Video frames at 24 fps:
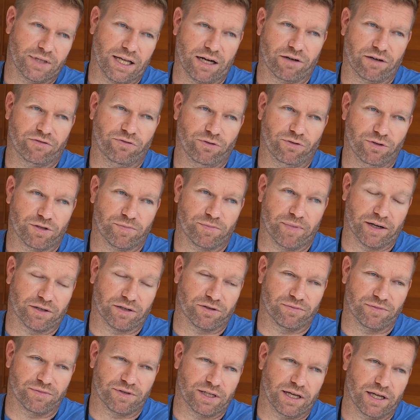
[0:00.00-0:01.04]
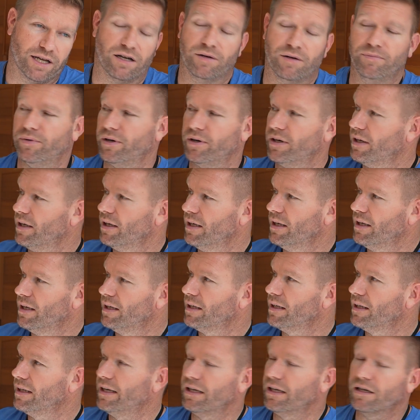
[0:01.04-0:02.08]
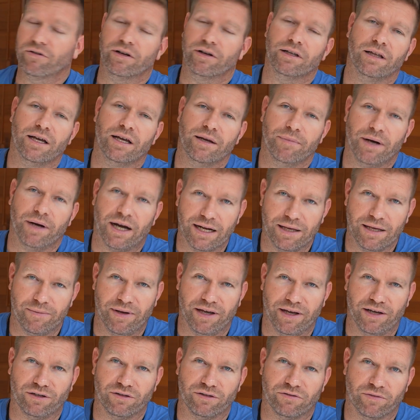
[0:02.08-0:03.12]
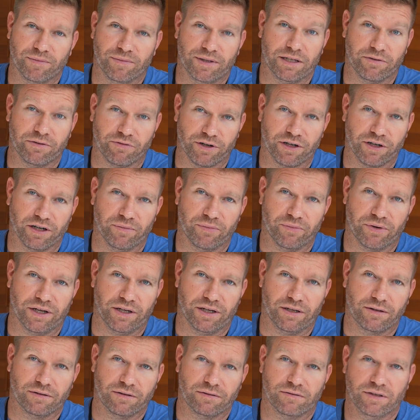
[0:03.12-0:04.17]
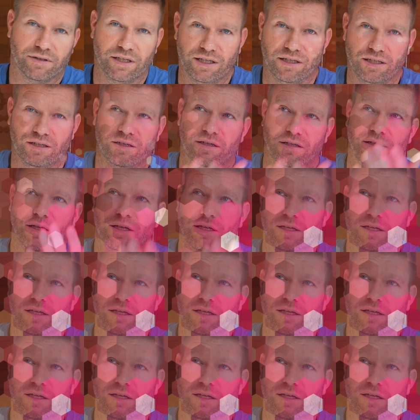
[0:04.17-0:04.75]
not a full spectrum setup, but get a red light body panel from a different company. And,